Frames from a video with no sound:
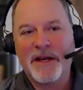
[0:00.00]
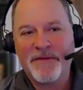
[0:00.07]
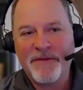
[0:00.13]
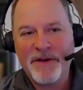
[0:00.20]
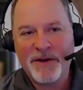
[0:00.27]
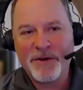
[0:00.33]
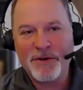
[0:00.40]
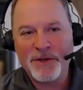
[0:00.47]

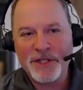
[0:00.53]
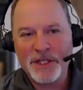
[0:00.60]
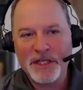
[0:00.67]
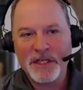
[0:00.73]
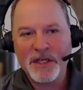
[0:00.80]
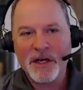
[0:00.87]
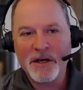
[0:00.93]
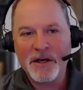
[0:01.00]
founder or
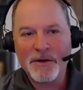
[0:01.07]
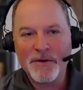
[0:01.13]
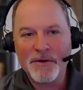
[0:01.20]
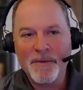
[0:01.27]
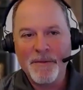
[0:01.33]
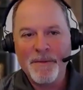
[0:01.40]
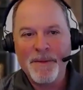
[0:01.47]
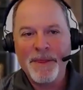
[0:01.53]
CEO
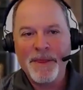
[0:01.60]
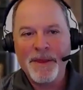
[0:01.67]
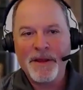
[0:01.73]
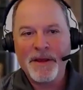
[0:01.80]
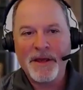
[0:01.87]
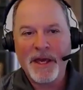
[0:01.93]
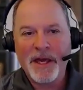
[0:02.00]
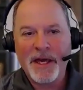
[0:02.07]

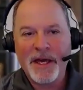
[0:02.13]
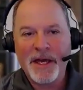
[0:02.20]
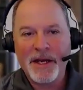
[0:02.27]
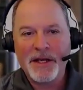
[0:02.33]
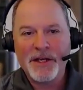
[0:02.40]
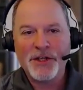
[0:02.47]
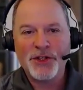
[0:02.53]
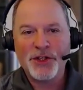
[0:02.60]

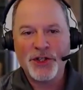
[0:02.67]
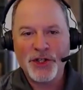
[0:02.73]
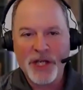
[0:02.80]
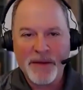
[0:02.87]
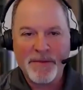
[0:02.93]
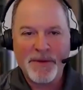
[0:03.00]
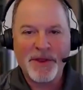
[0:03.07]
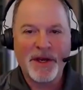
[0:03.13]
can
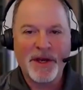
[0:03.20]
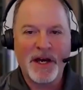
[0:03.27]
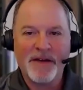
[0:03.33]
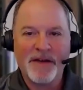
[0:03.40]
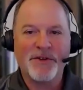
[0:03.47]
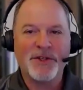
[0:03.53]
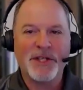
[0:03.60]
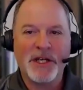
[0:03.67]
shape the
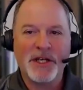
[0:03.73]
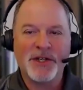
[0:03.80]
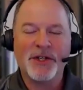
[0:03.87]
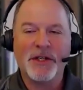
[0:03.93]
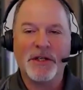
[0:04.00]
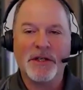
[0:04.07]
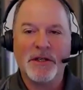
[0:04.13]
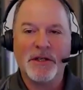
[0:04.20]

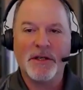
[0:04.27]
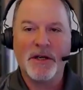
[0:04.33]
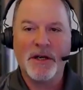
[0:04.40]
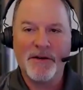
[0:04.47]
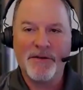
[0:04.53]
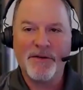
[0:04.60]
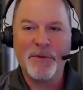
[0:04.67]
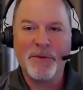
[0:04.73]
conversation
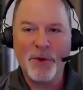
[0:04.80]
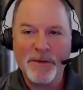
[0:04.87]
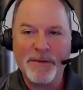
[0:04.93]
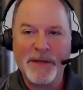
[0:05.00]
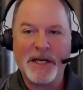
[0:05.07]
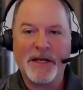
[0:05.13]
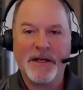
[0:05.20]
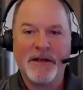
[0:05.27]
of a board
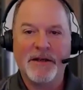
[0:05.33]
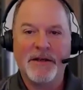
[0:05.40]
meeting?